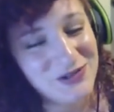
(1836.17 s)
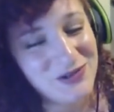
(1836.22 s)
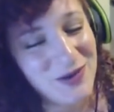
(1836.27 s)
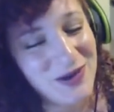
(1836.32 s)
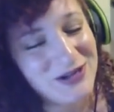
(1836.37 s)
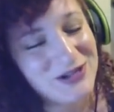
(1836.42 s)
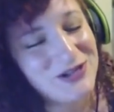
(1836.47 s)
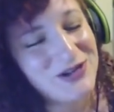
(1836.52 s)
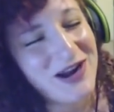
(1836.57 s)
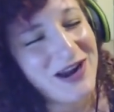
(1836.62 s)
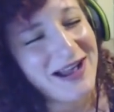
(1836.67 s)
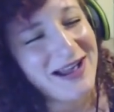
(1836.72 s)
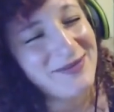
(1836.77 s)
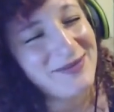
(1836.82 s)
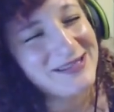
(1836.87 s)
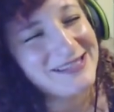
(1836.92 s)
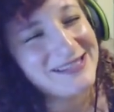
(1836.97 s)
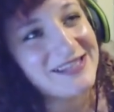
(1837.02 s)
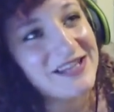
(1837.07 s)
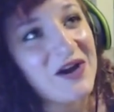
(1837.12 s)
one
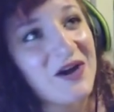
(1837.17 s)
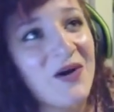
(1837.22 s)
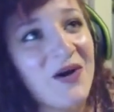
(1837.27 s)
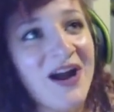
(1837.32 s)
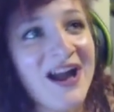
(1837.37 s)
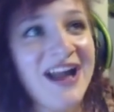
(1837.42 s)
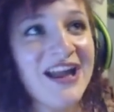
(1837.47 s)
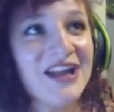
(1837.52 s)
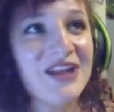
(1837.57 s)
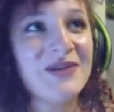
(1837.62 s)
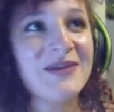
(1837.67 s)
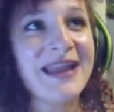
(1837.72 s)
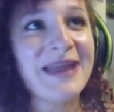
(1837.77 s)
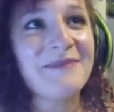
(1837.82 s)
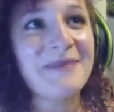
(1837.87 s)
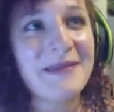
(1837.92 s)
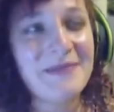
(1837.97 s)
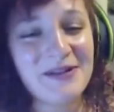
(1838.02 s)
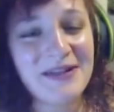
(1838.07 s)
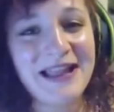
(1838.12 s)
tribe, and so yeah. you get
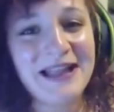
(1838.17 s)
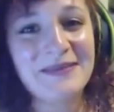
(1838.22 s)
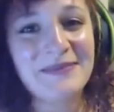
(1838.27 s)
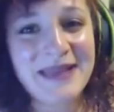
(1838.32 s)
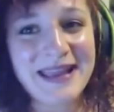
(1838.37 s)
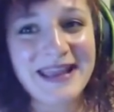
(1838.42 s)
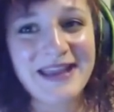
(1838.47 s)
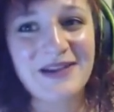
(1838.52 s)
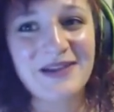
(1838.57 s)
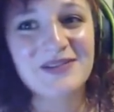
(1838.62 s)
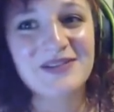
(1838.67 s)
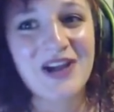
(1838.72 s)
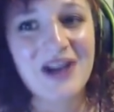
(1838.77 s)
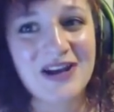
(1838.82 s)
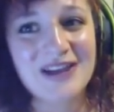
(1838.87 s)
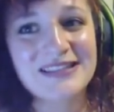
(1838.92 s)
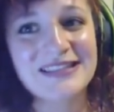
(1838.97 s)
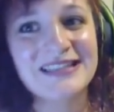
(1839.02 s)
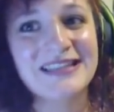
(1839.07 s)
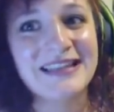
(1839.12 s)
people like me who's
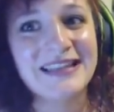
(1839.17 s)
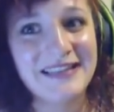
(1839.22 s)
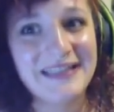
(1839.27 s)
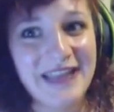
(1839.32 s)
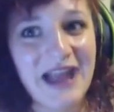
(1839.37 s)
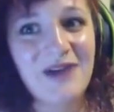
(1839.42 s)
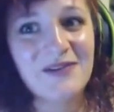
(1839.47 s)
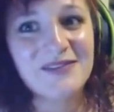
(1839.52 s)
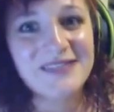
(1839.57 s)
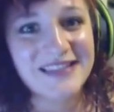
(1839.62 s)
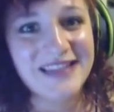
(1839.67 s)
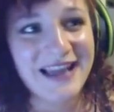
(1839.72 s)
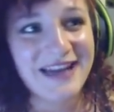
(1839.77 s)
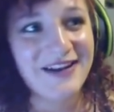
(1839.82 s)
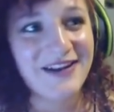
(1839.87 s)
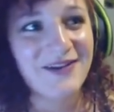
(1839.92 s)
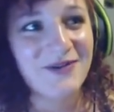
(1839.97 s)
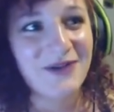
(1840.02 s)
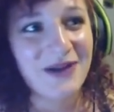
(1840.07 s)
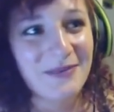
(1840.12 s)
constantly the
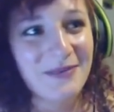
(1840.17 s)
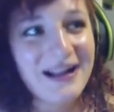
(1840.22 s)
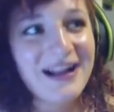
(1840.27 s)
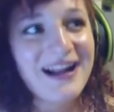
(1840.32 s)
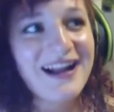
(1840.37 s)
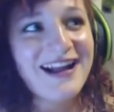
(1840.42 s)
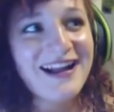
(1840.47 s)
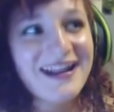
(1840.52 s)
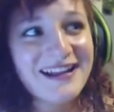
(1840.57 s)
outsider, where I'm like.